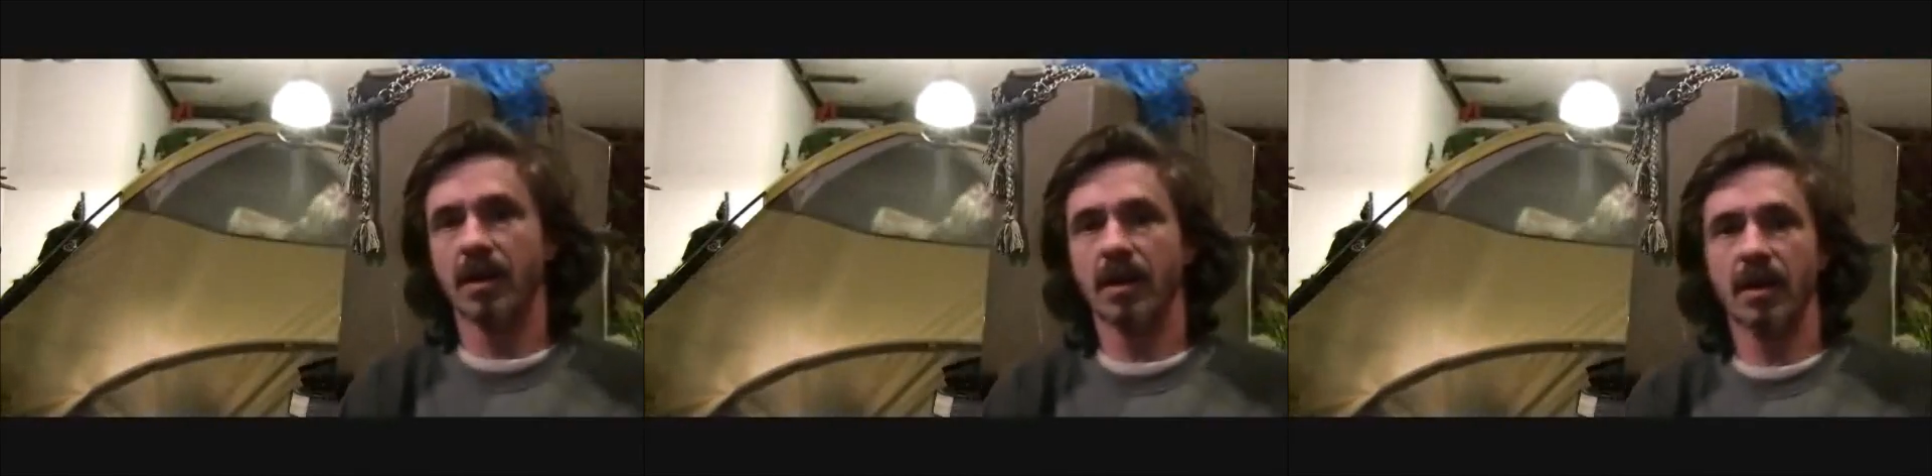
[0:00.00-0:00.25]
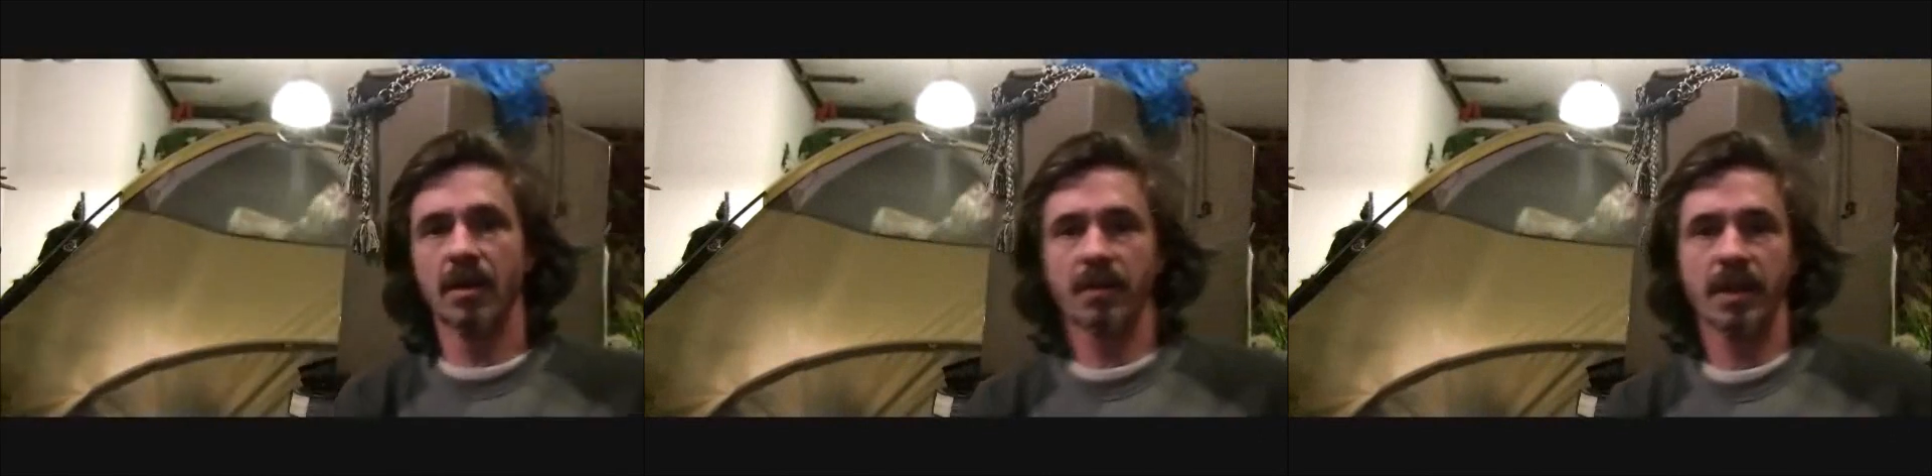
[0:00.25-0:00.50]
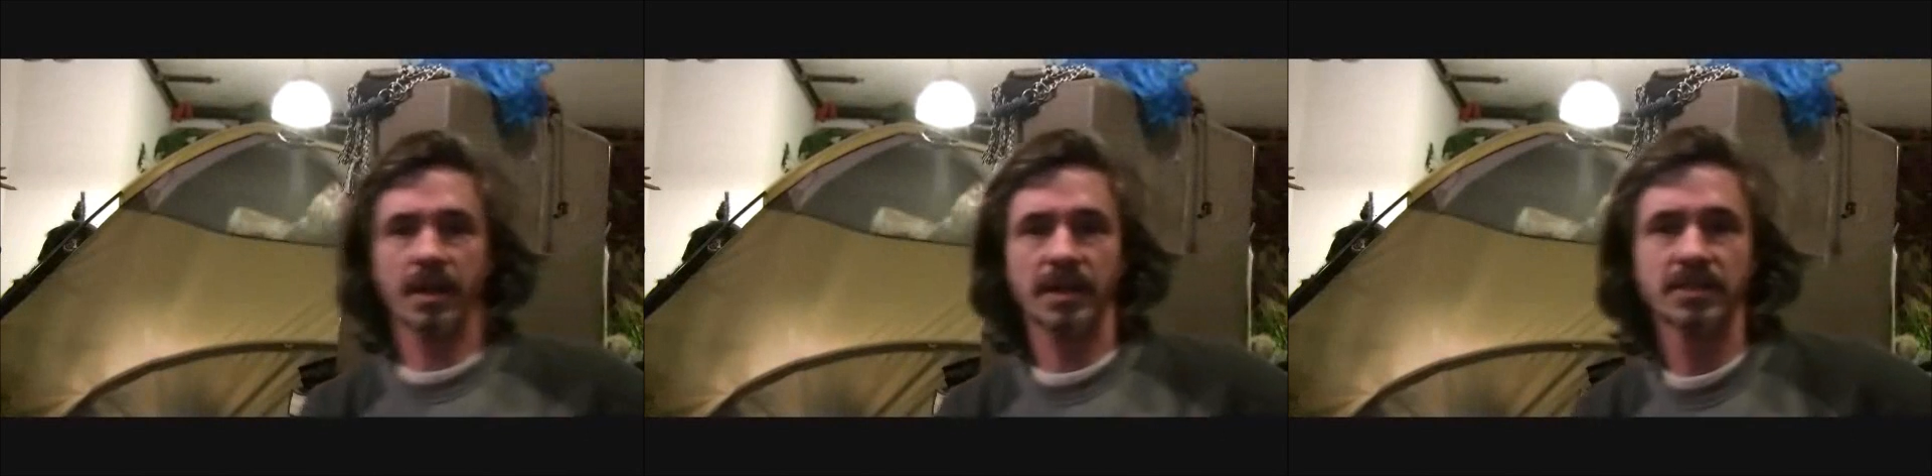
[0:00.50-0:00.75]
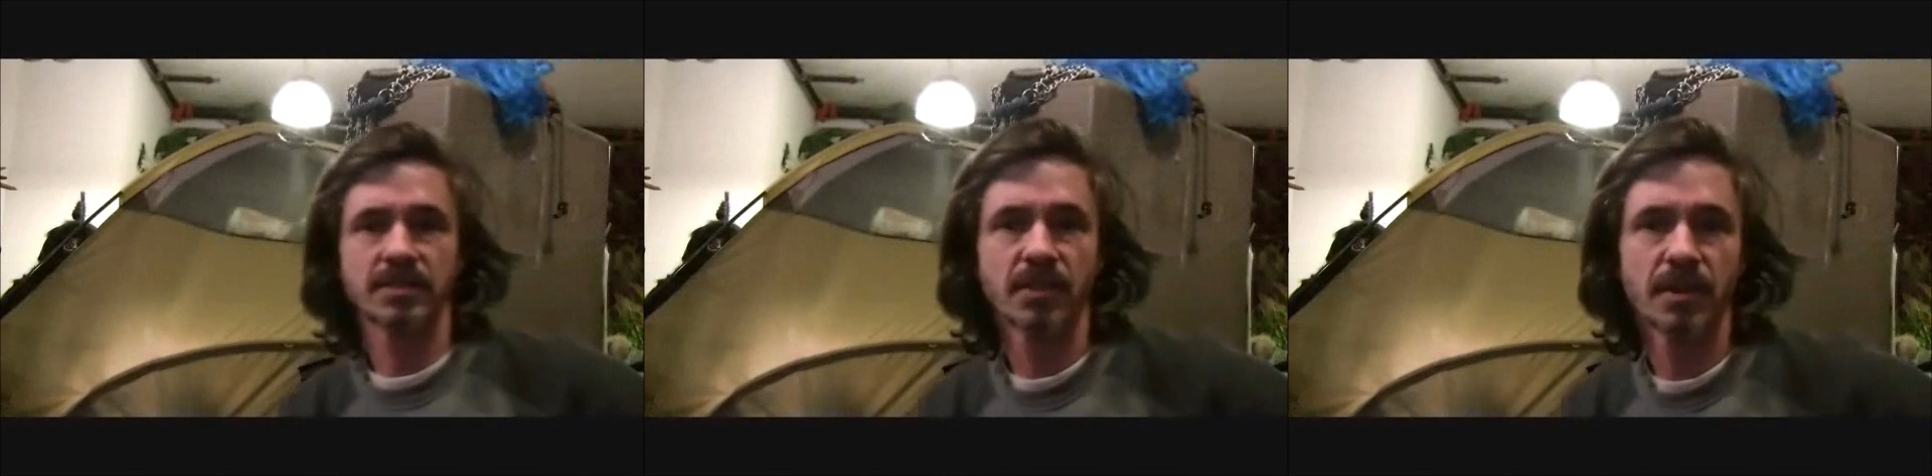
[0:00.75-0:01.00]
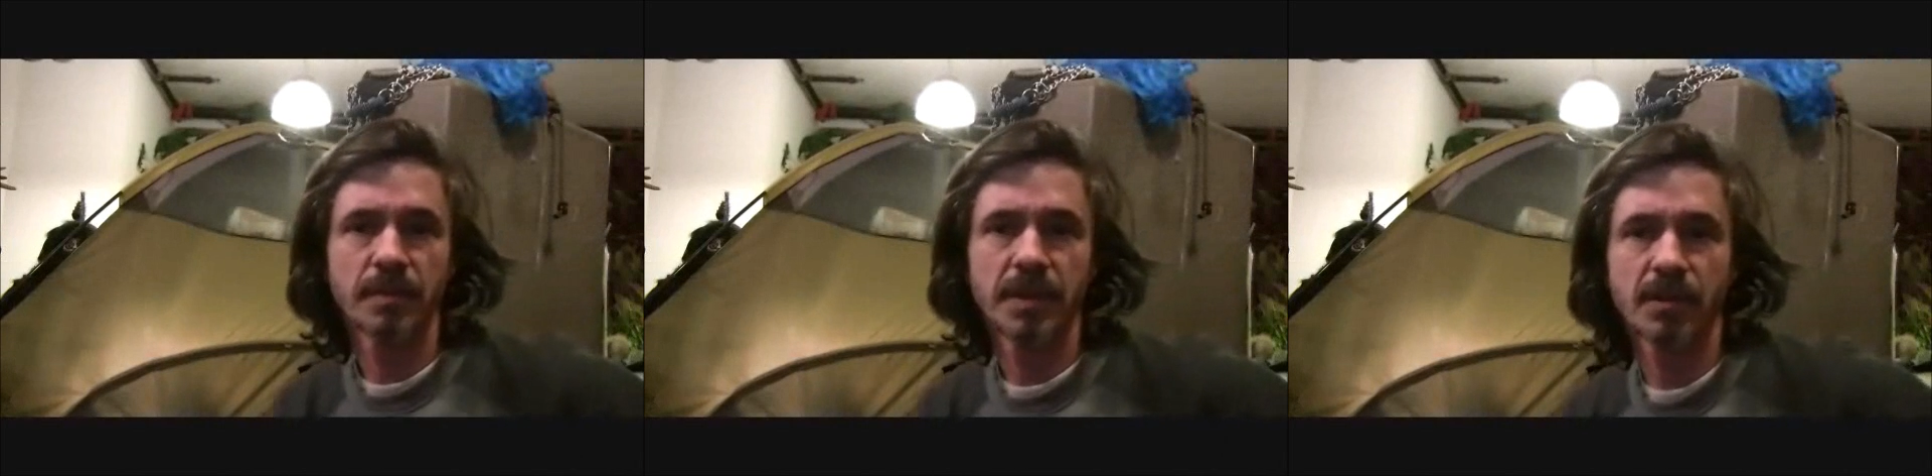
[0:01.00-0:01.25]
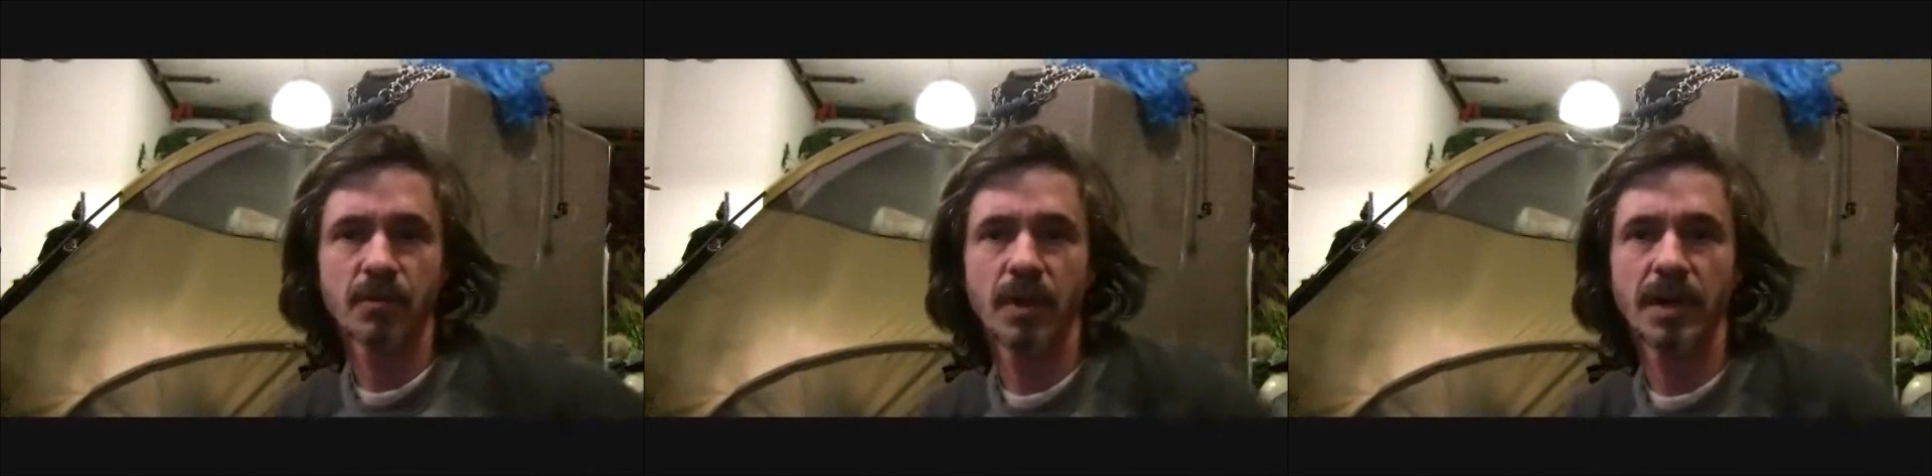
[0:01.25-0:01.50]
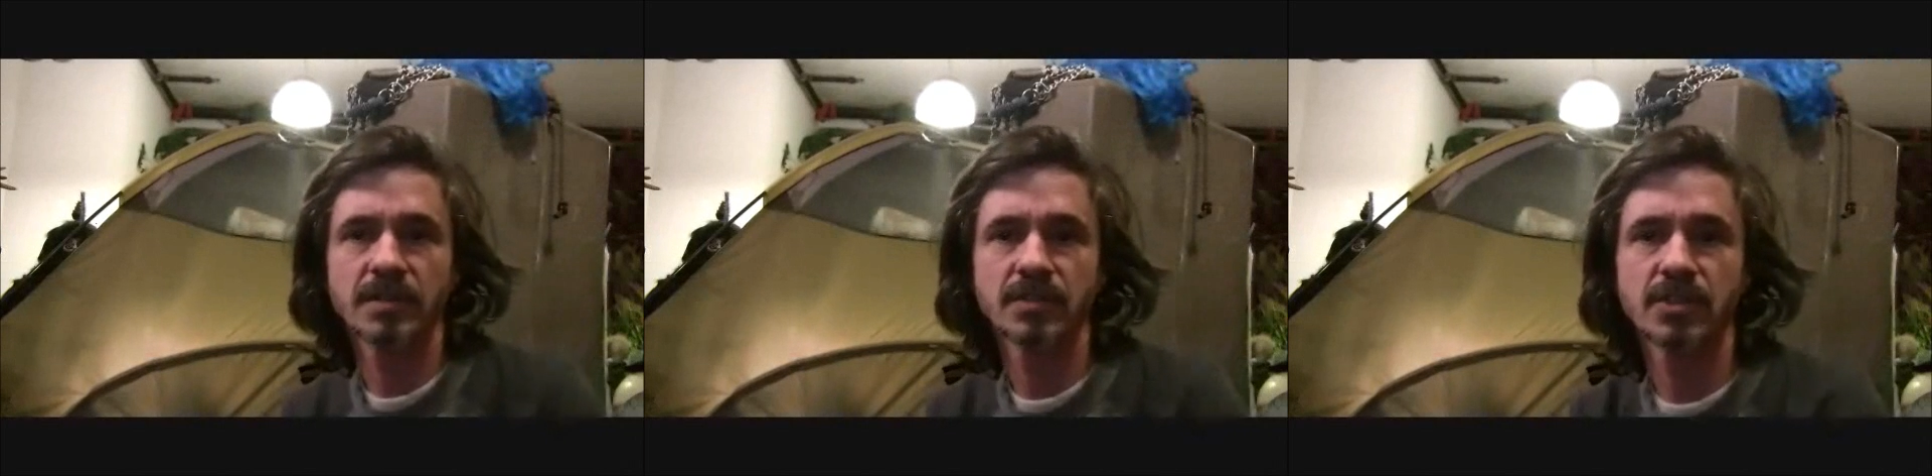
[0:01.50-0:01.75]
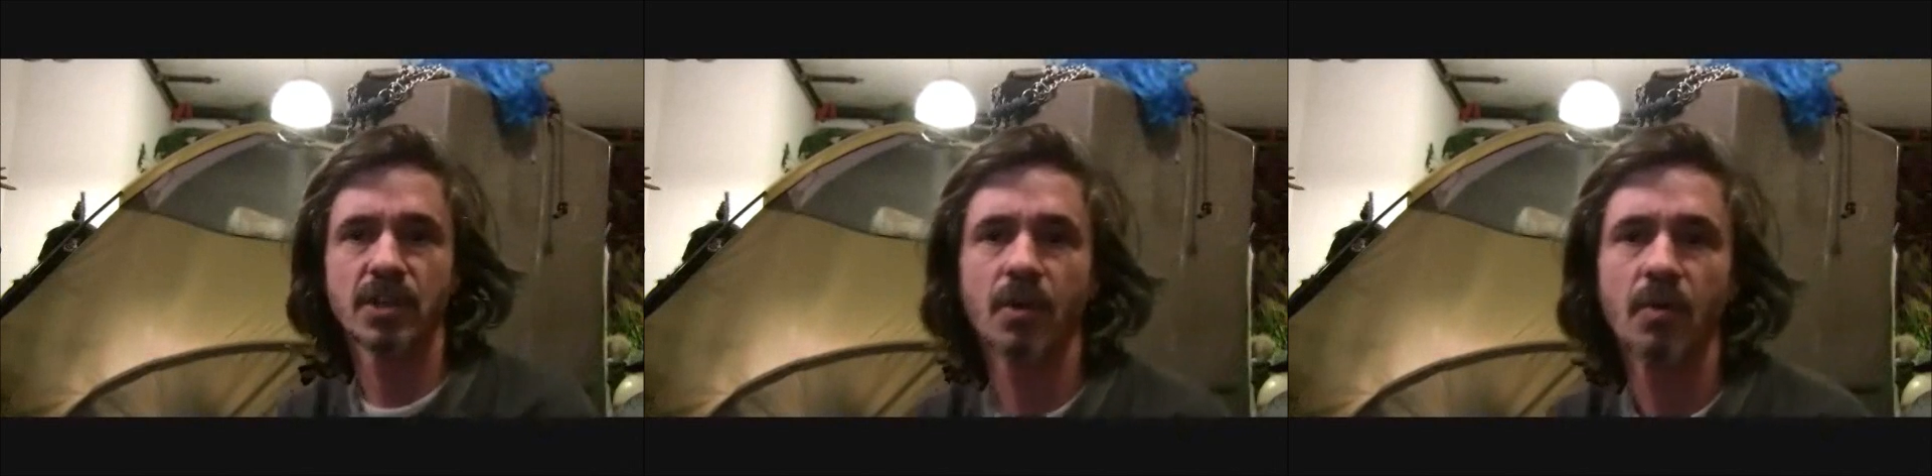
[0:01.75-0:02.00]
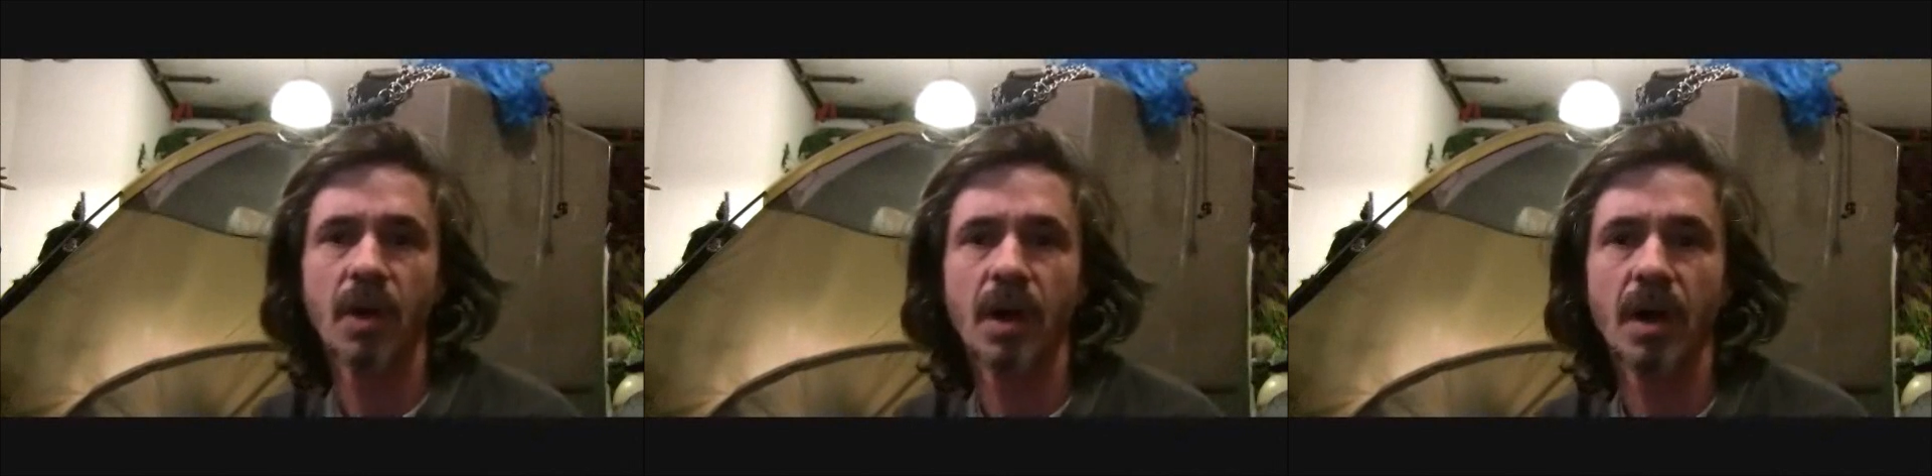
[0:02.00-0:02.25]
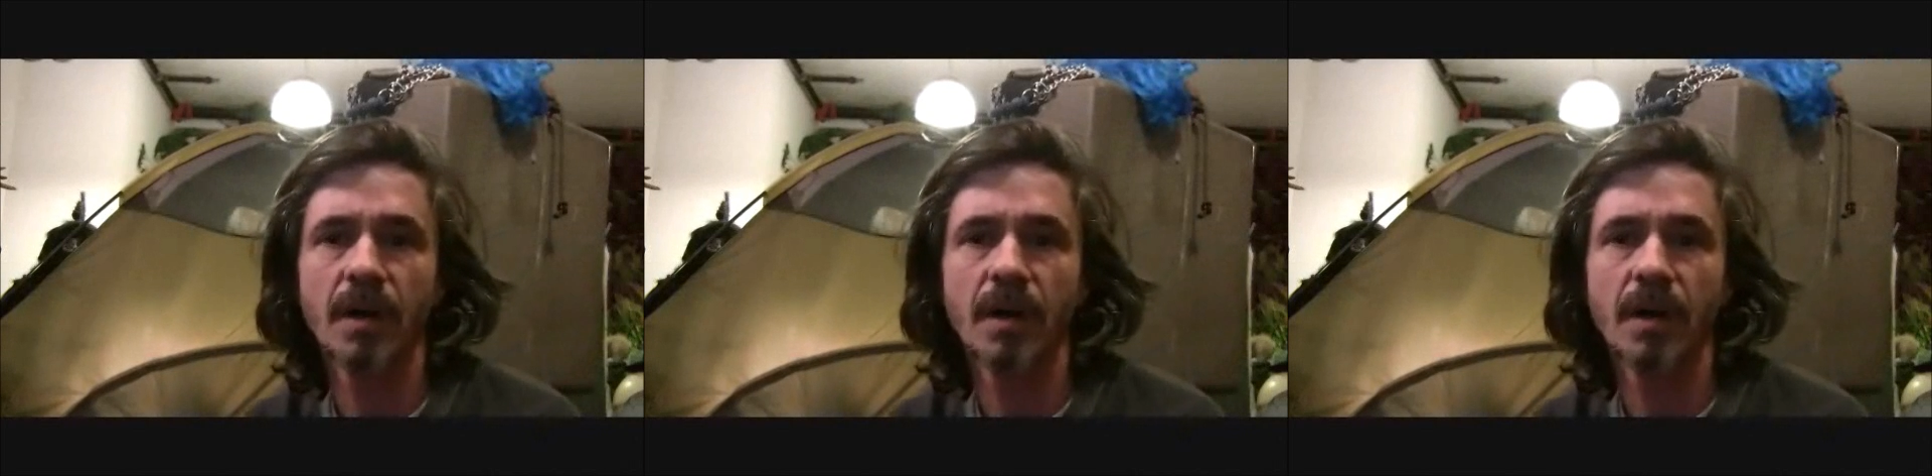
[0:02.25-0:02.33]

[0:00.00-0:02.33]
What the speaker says: Okay, he's sort of being quiet. So,